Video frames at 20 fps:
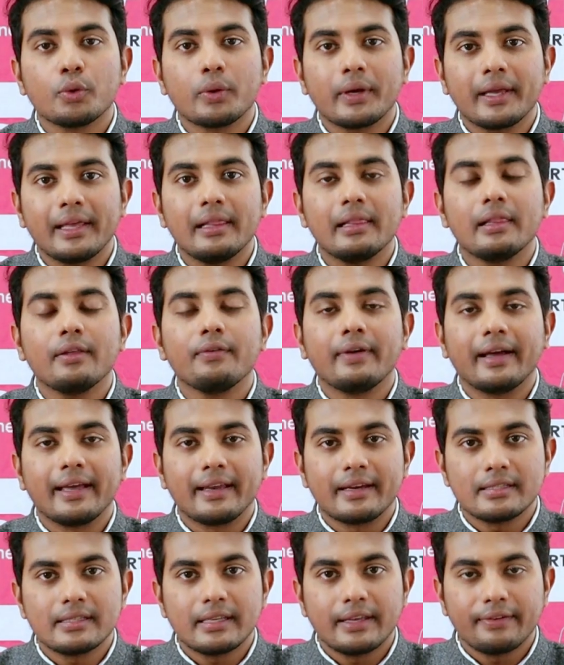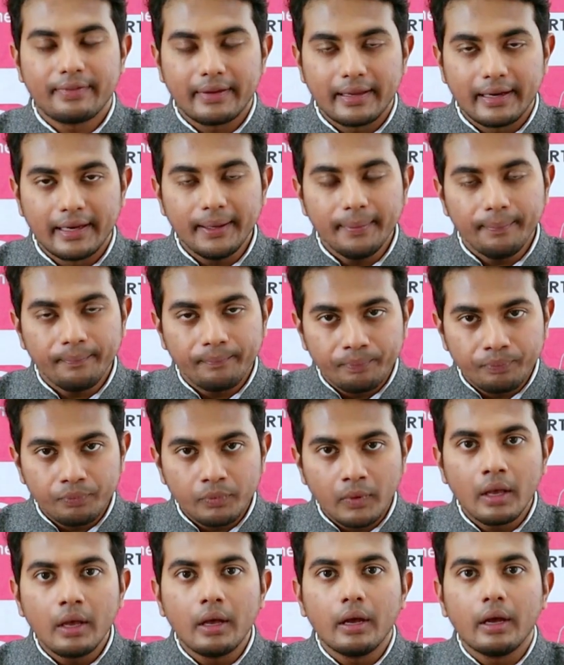to kill the virus, if any.
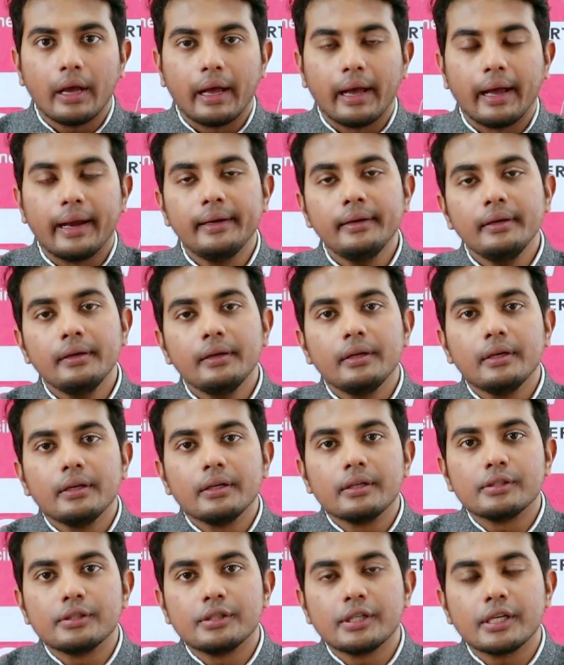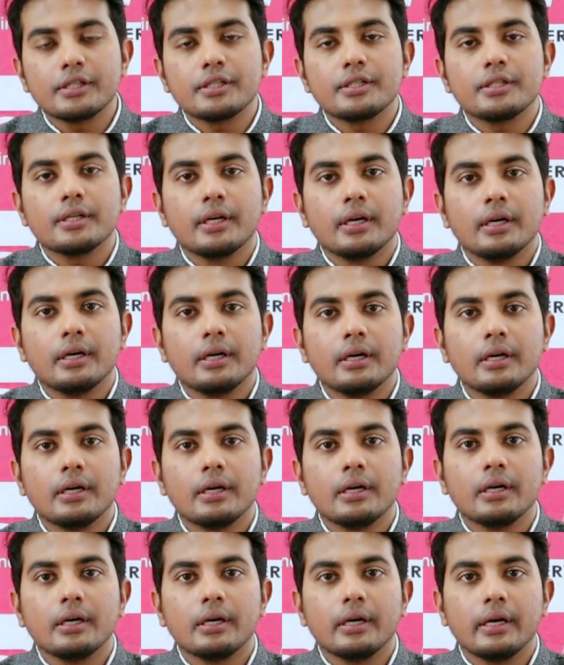And just
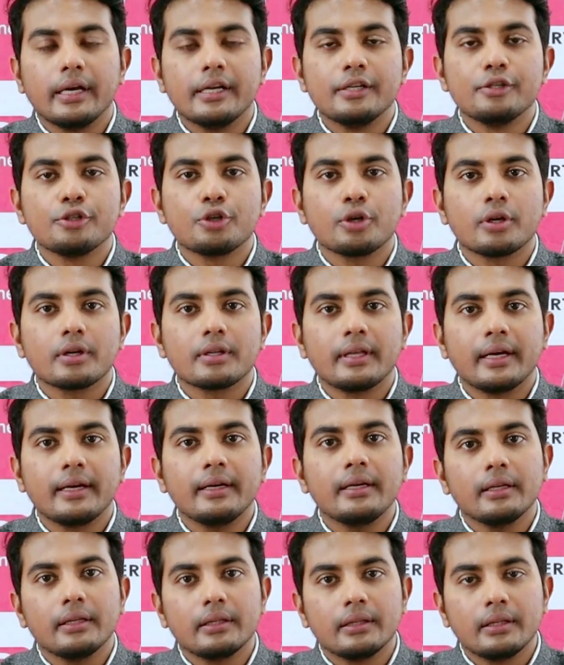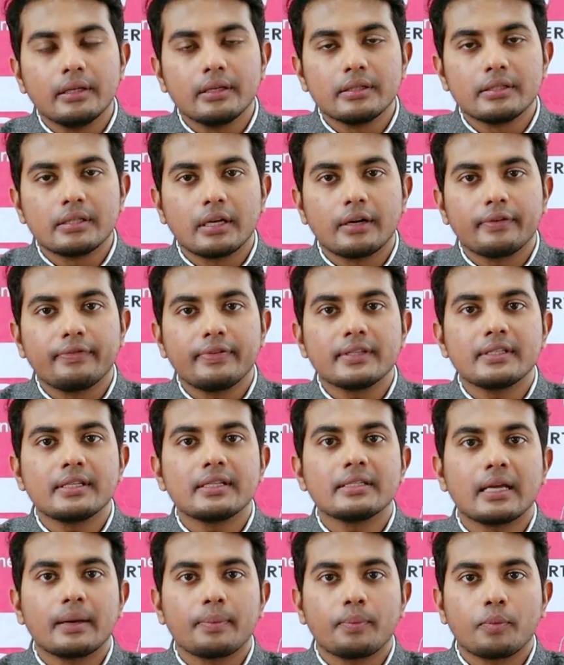ensure that the
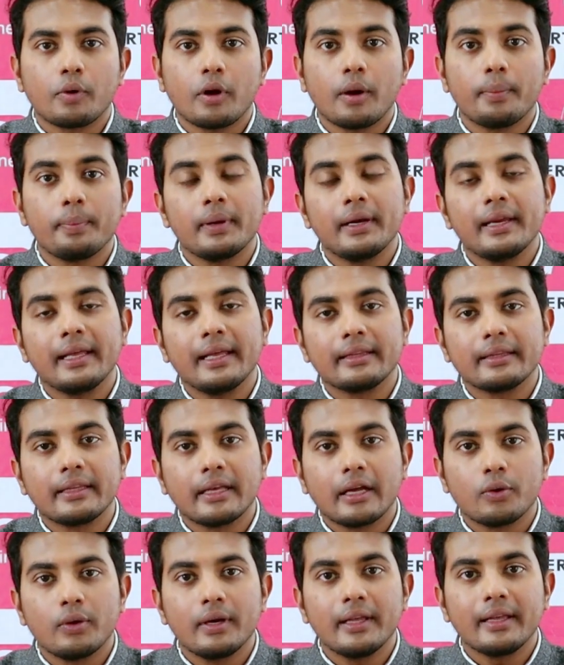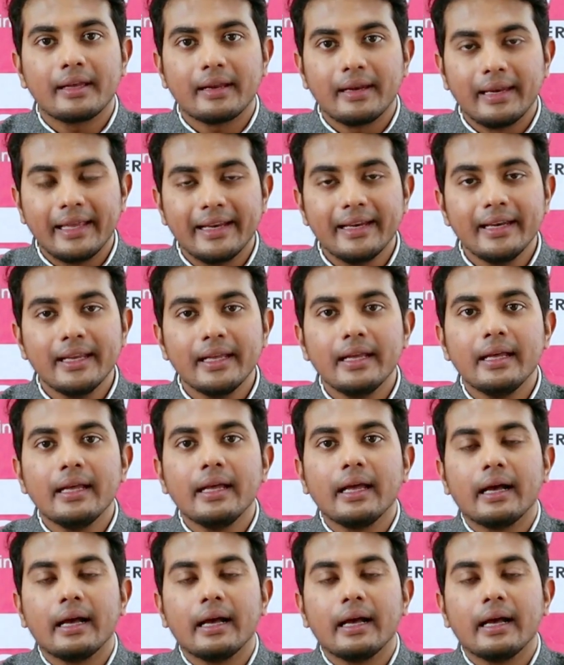surfaces are properly and thoroughly cleaned.